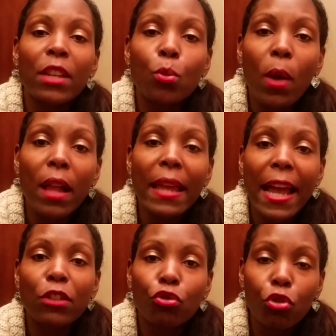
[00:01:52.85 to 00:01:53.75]
as well
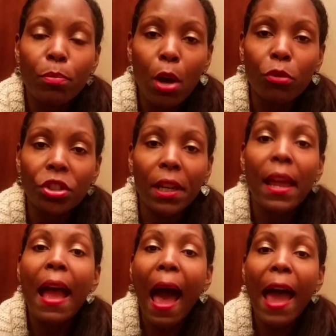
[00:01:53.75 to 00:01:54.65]
as group coaching.
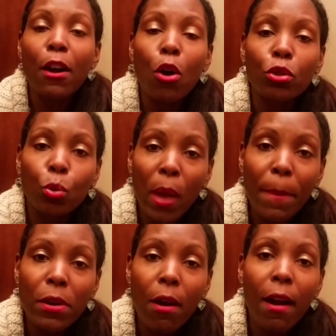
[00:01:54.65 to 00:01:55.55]
I host
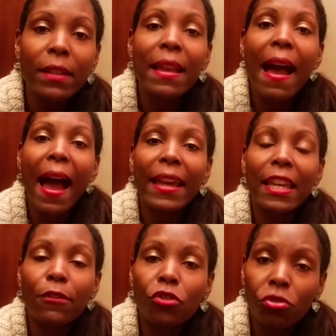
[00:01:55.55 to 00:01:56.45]
webinars, I
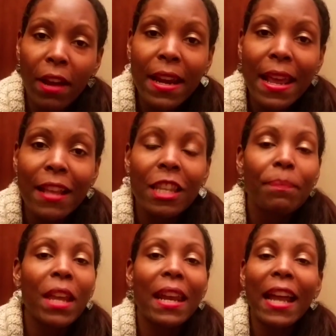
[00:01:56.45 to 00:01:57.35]
give training,
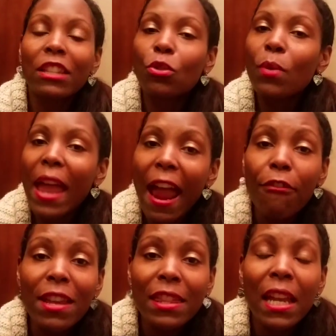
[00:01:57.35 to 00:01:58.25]
and I do
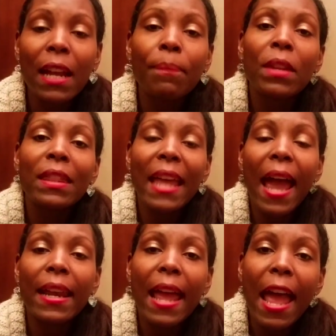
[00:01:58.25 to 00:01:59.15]
everything
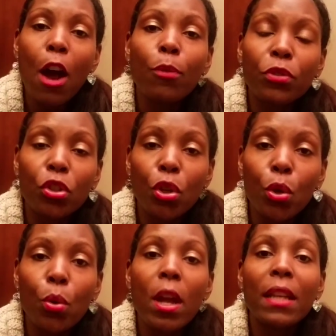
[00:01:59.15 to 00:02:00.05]
that helps
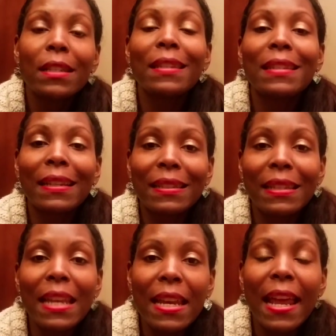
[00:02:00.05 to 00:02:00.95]
you to
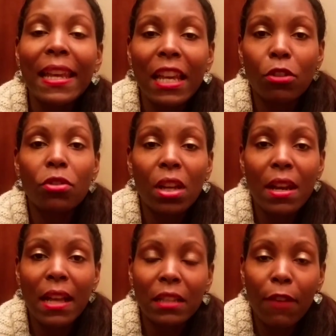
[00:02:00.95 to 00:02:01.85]
succeed and get you to
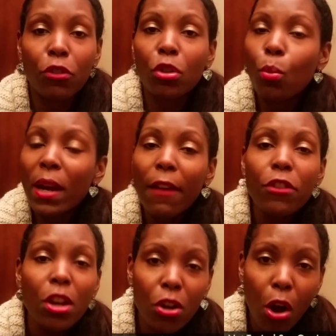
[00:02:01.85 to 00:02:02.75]
the next level. So whatever your